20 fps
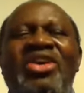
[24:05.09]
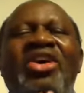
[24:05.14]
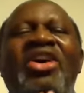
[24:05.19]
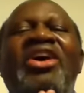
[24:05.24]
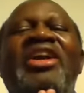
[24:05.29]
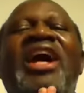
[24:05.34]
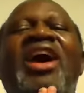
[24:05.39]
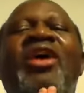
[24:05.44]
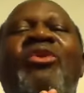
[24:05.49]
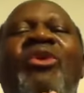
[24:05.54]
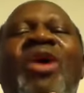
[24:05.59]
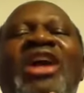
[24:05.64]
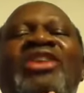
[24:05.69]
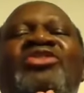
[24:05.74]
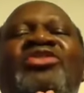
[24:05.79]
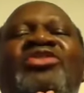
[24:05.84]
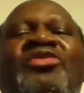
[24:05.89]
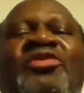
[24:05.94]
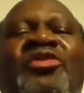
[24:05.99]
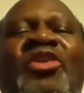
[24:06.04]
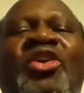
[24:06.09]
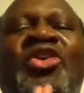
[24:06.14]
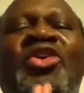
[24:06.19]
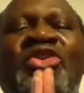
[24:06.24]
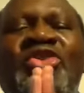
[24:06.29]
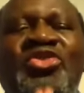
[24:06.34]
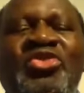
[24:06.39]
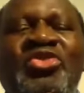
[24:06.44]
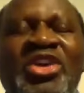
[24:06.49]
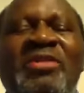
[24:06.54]
God, I want to
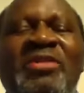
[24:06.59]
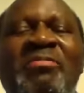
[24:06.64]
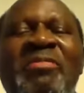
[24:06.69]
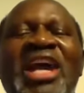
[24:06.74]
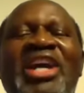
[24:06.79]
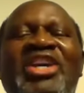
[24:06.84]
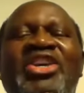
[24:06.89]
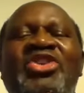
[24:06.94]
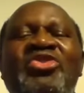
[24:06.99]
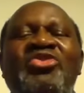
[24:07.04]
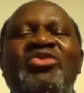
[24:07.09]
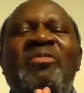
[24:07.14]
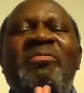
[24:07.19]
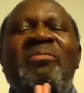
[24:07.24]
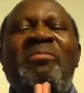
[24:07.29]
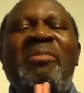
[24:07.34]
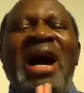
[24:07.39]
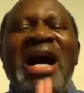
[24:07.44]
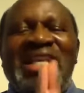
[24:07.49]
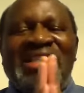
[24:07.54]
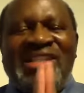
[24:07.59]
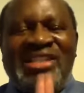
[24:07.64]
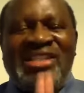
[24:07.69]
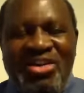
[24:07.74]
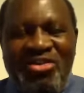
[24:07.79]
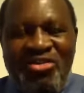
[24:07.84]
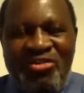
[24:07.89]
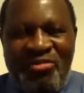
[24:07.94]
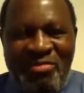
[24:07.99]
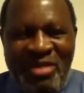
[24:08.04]
follow you and make you
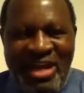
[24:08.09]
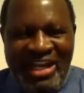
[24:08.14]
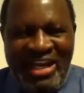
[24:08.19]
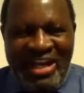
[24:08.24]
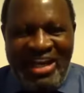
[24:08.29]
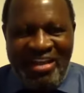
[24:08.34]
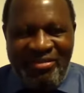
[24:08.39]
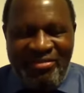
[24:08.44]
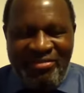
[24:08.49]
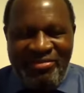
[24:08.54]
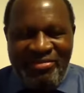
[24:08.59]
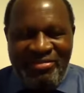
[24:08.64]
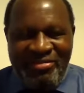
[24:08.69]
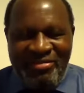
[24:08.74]
master of my life.